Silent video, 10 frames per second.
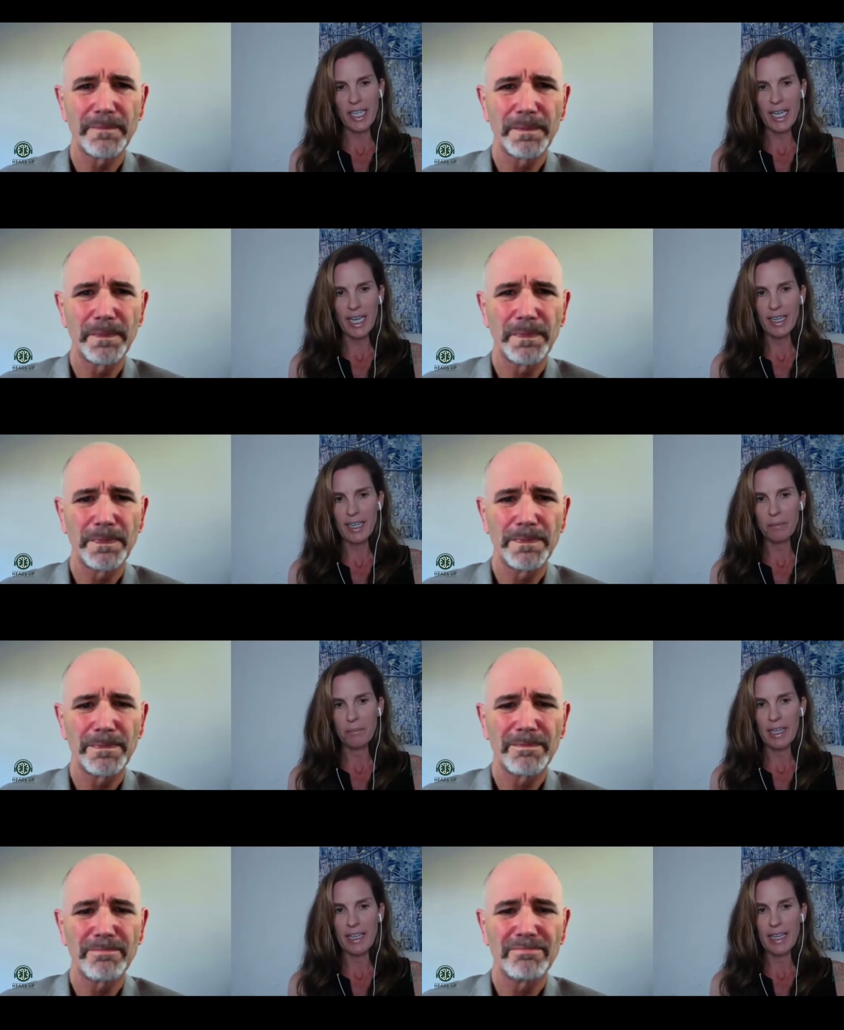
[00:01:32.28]
Speaker 1: headache
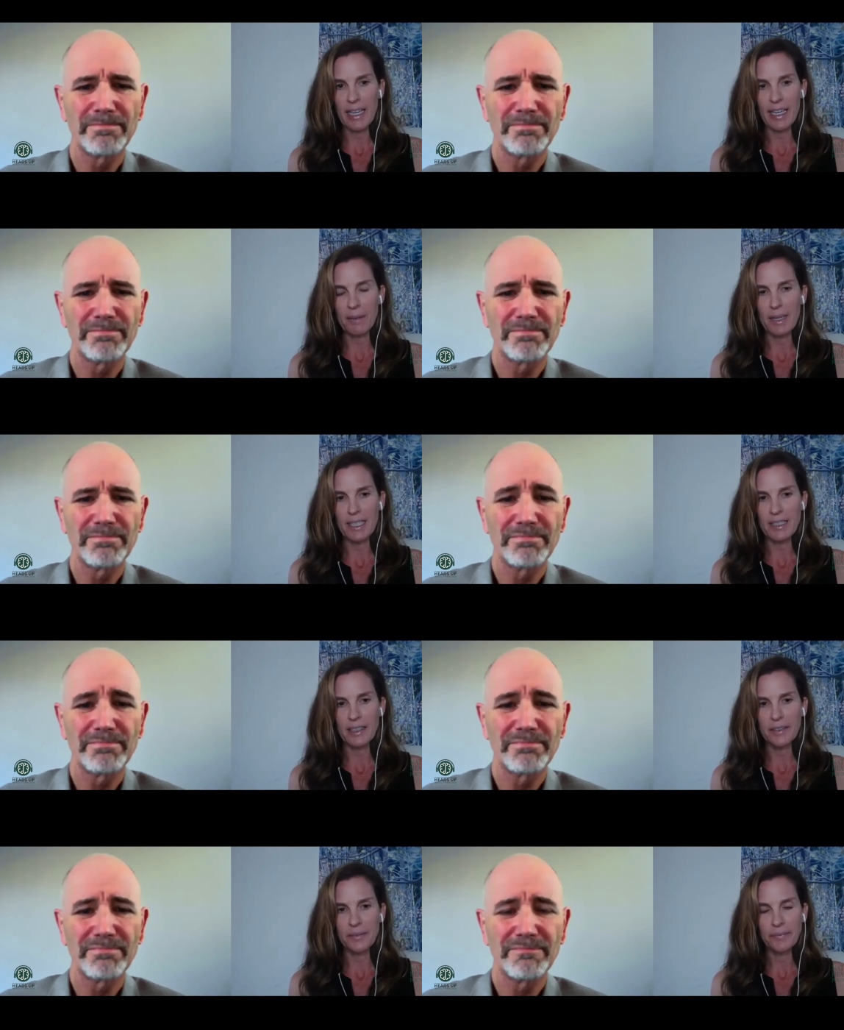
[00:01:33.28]
in headache
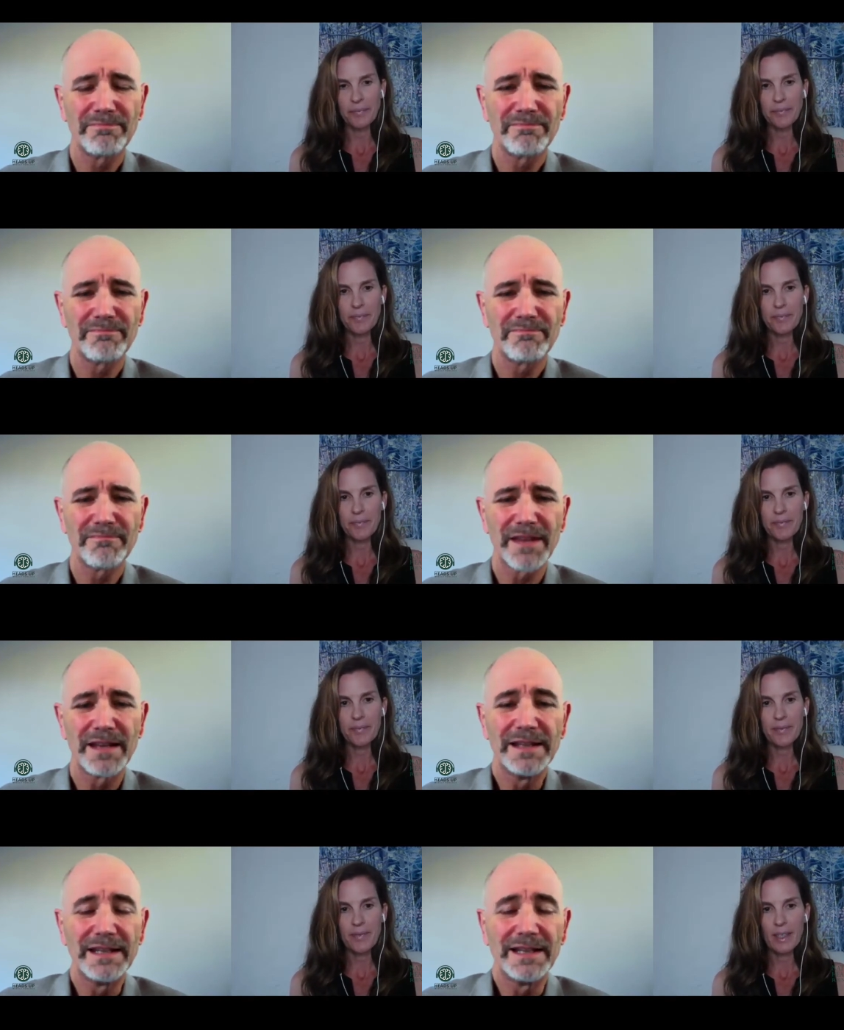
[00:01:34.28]
medicine?
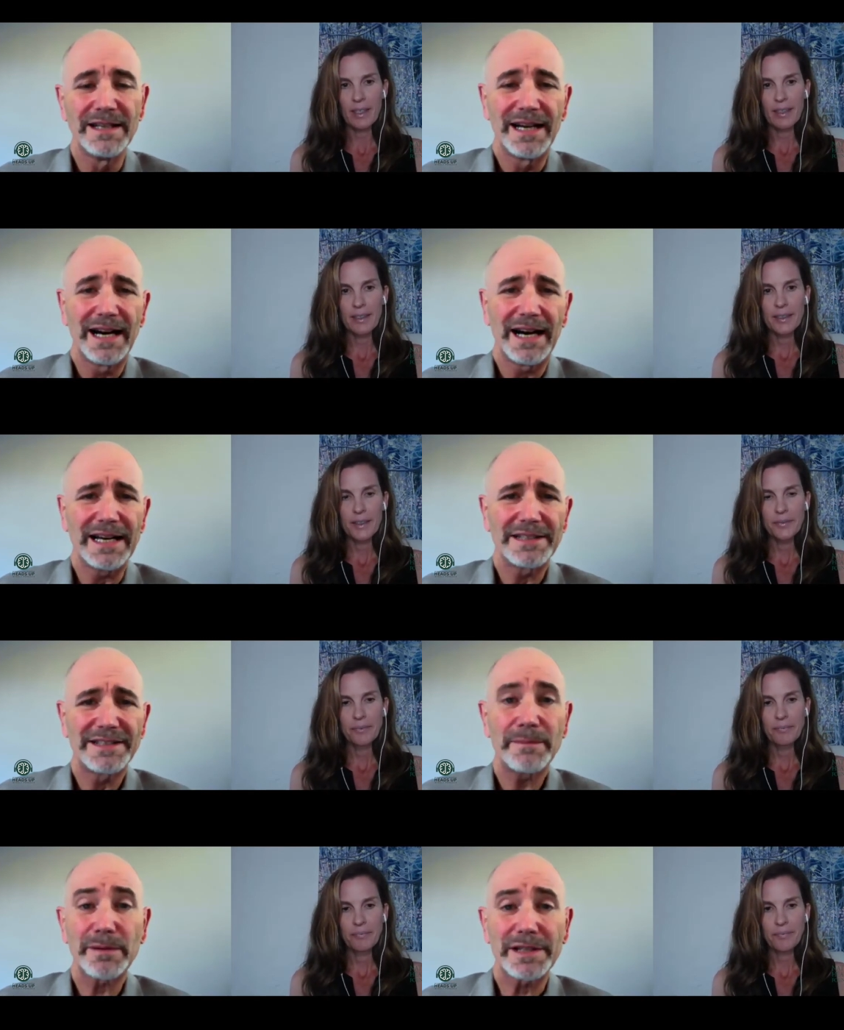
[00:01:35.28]
Speaker 2: Uh,
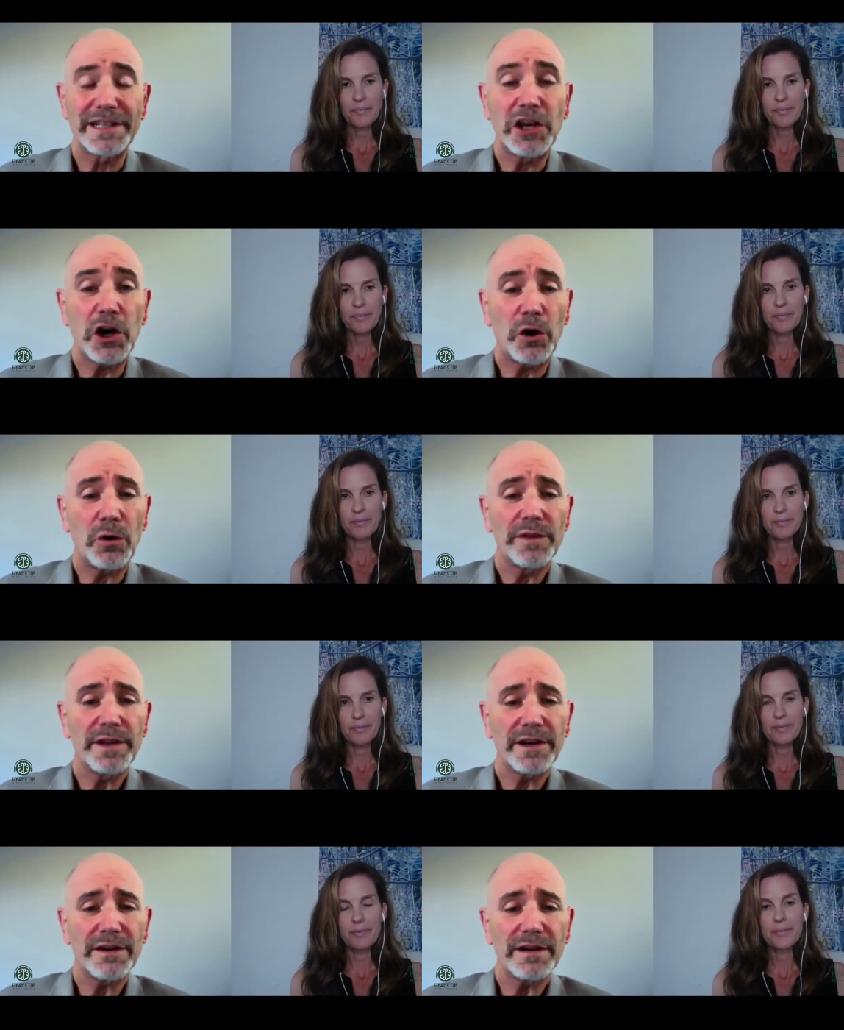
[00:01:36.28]
typically, no.
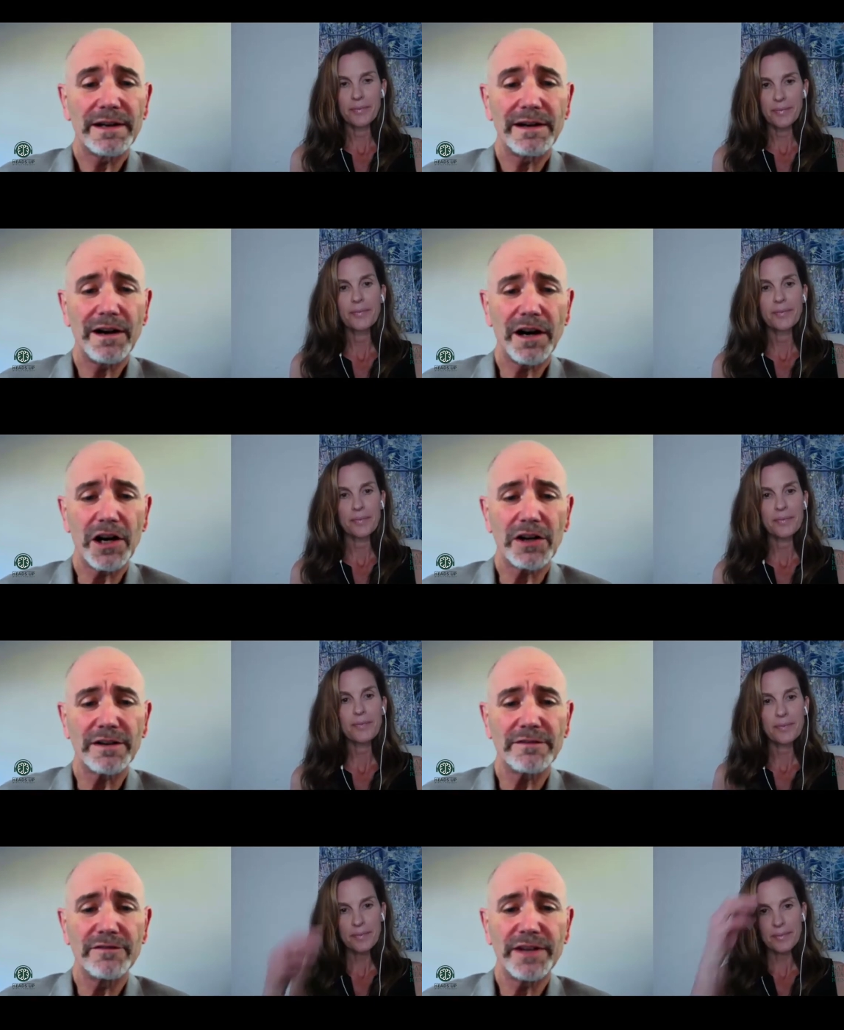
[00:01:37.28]
There
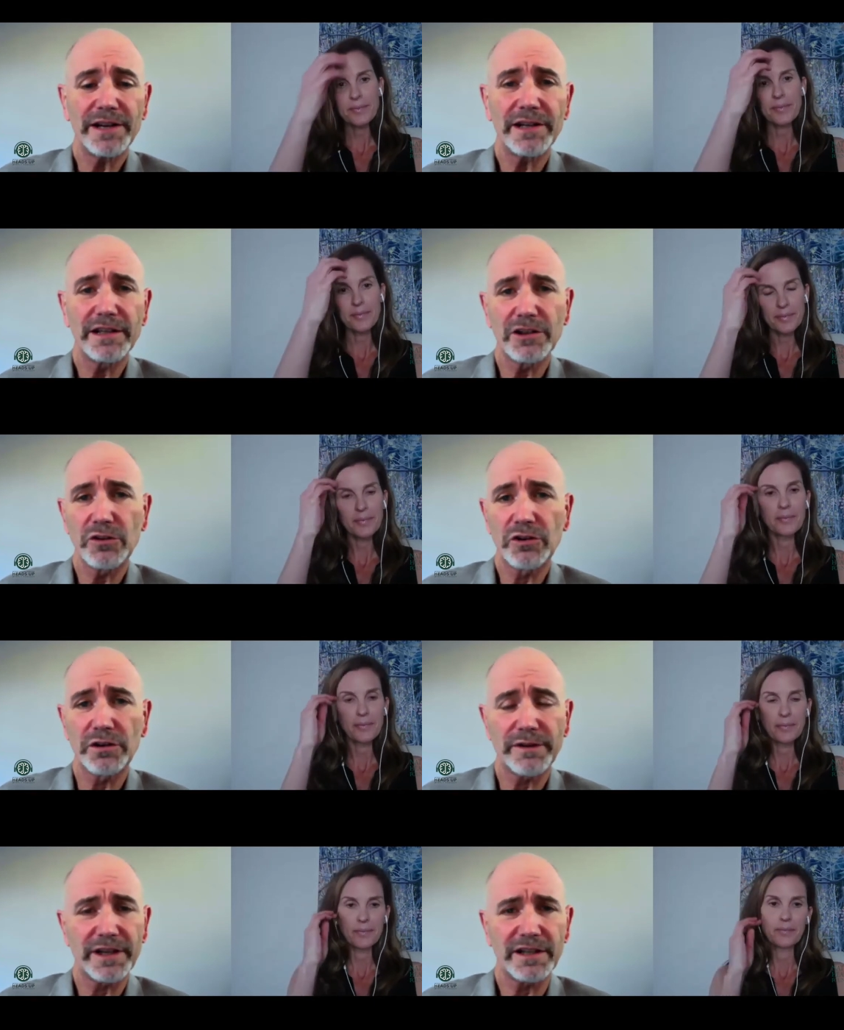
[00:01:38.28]
are very little
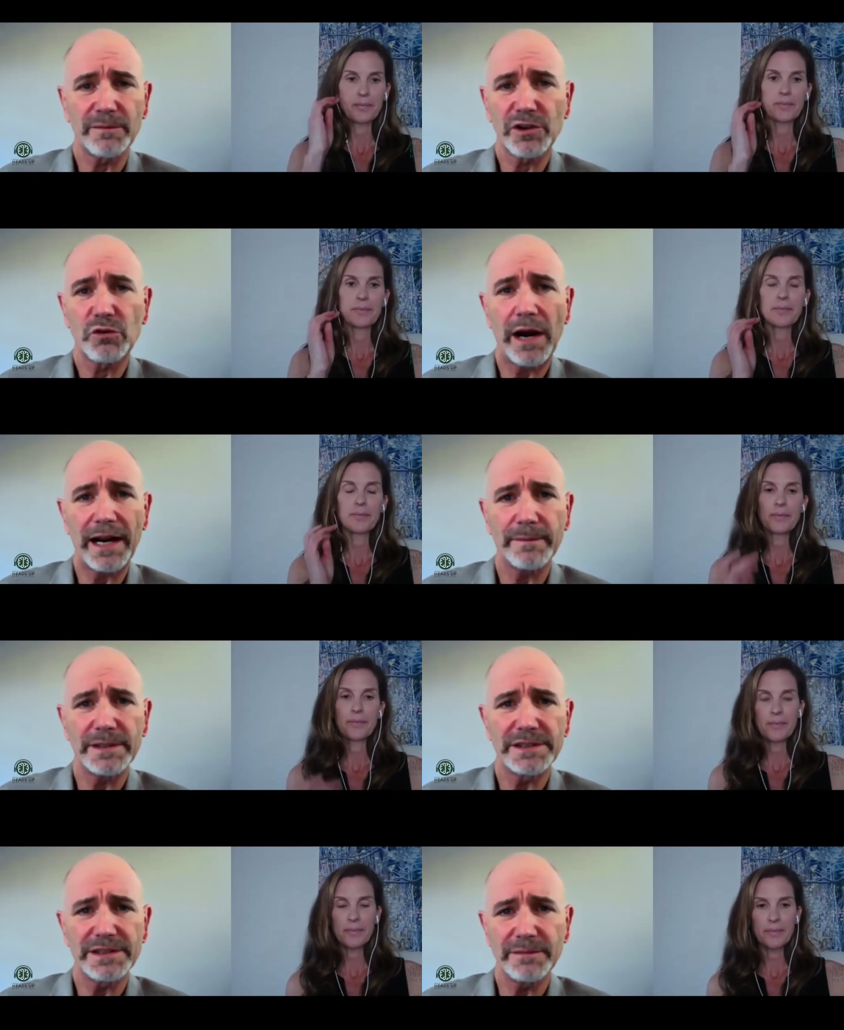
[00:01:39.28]
curriculum
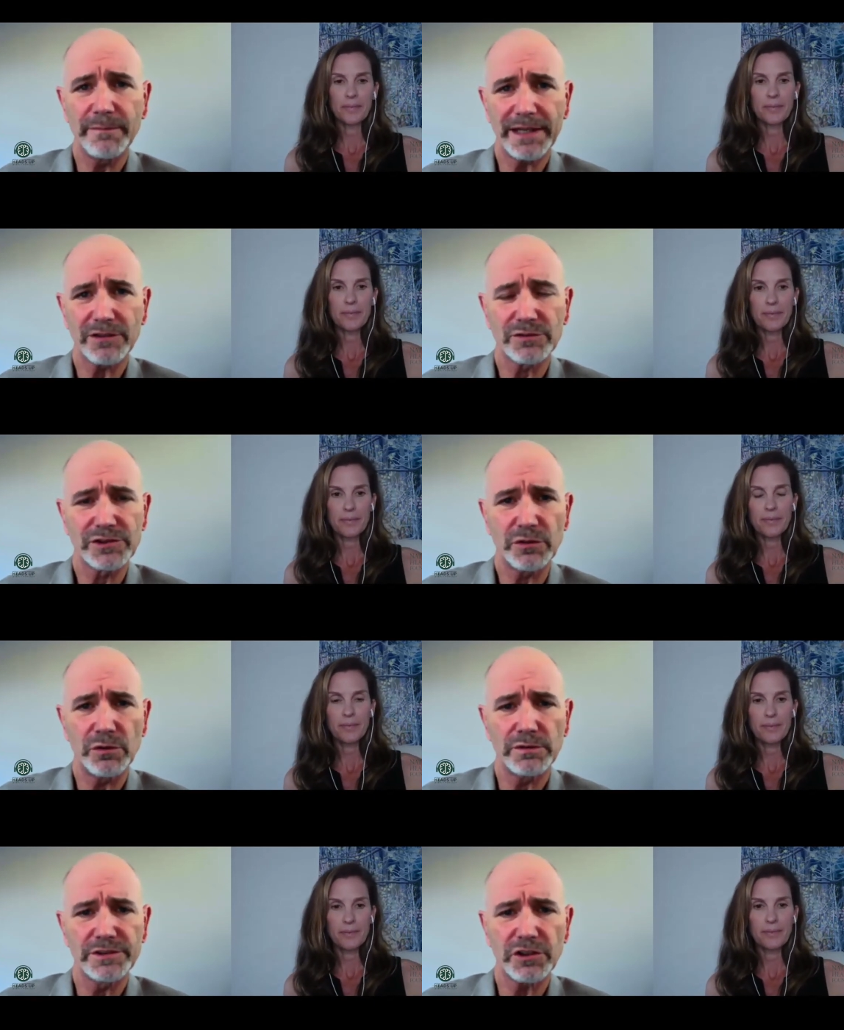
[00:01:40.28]
requirements in medical
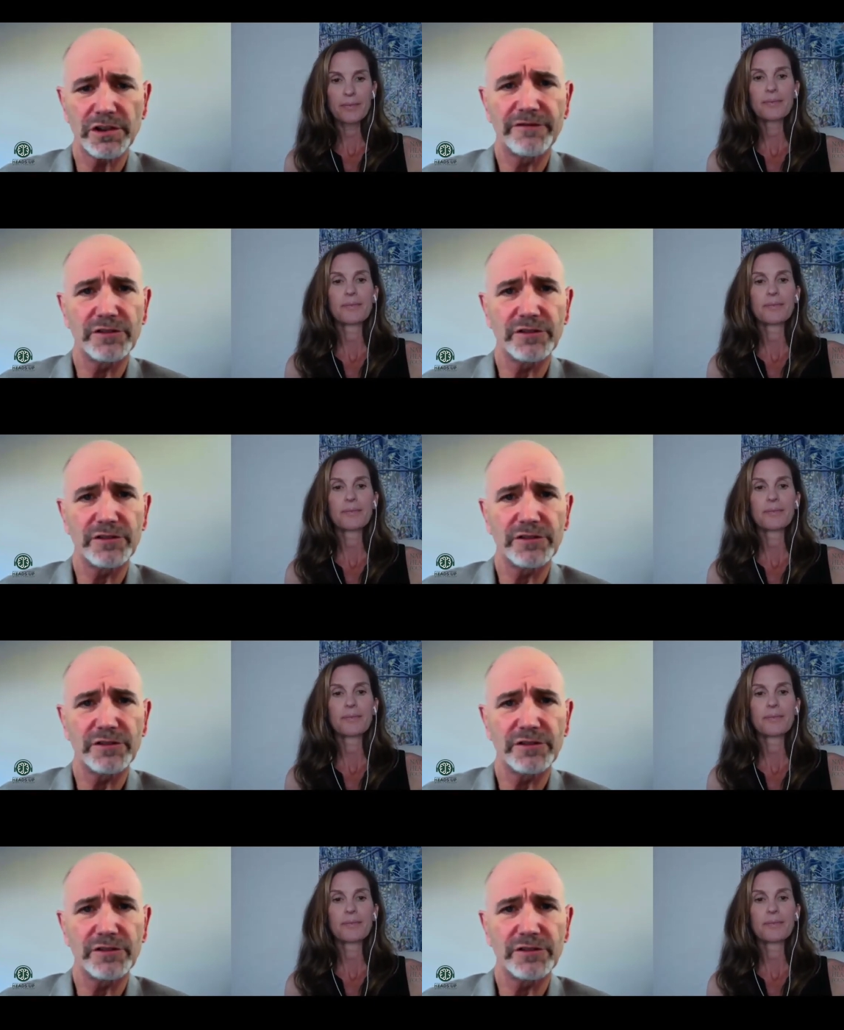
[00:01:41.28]
school. Certainly for